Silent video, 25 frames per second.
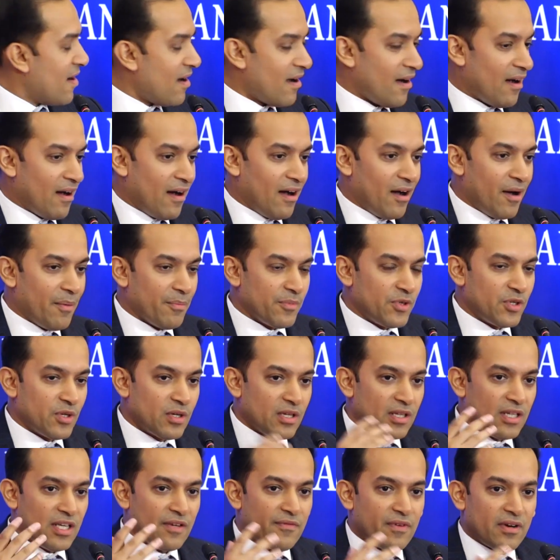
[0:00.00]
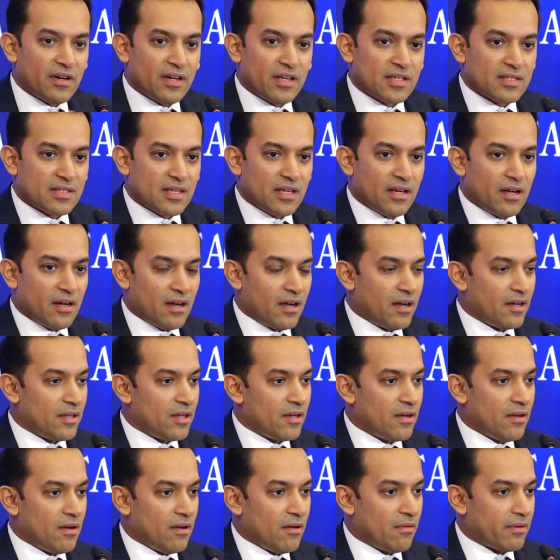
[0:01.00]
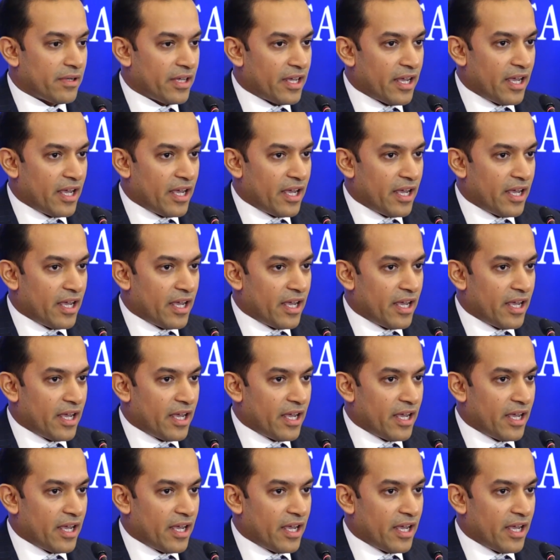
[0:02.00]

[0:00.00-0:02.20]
Unilever is here, you know,